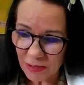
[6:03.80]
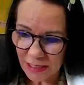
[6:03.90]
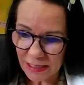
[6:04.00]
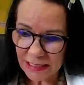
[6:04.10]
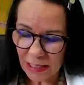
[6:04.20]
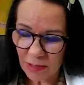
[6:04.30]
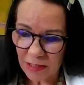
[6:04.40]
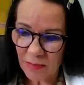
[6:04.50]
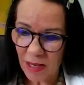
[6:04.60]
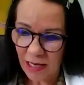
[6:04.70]
was there someone
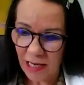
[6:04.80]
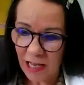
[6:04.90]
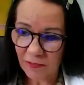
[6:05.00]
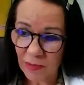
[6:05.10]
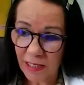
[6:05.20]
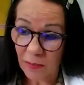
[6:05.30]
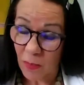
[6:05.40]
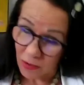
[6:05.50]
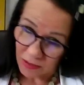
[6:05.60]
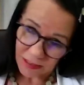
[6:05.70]
in my life? Well, there
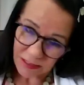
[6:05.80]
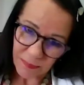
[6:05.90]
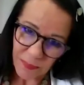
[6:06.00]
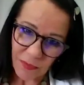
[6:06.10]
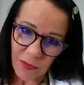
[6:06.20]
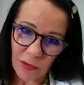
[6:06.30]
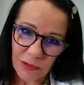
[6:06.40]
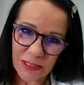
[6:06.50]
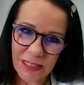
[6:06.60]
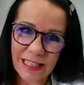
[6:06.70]
was, of course.